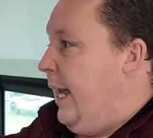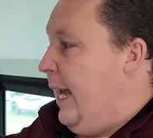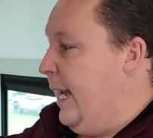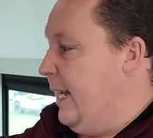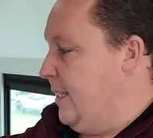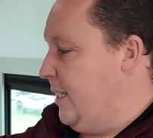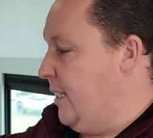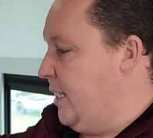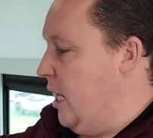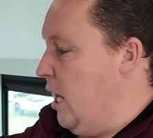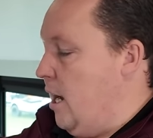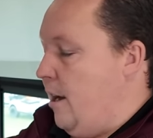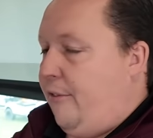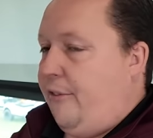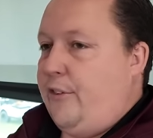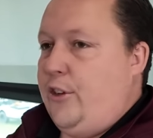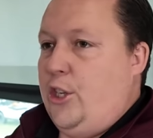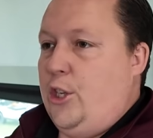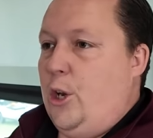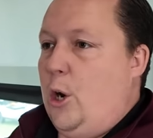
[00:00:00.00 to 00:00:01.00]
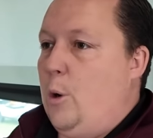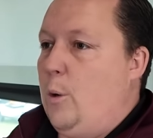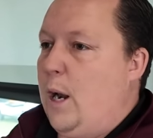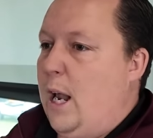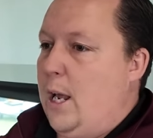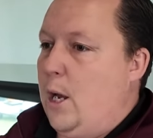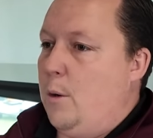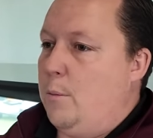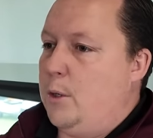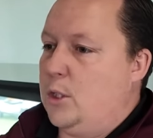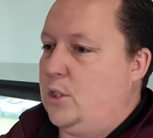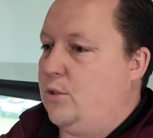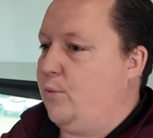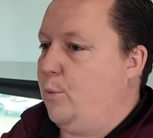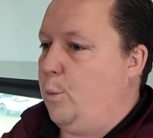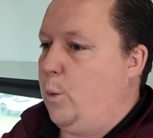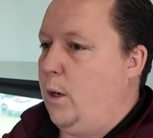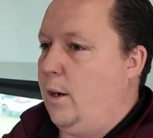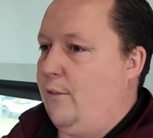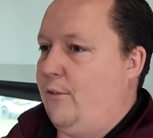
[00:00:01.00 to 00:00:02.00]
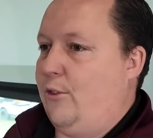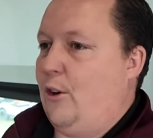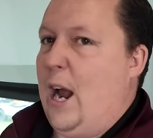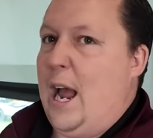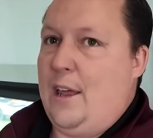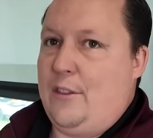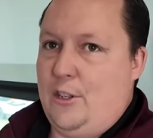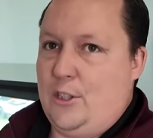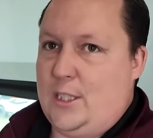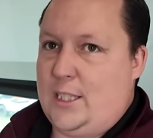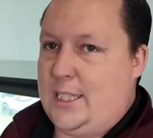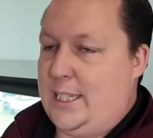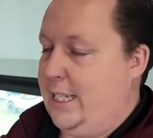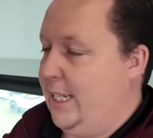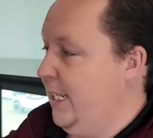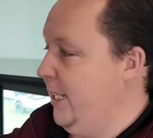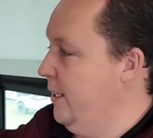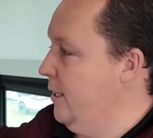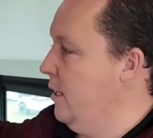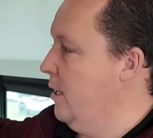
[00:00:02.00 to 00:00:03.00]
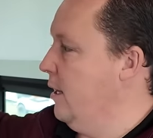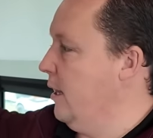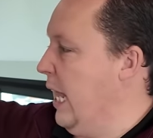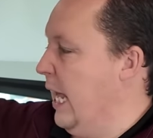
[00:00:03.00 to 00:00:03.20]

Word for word: it's tough. You know what I almost would have rather seen?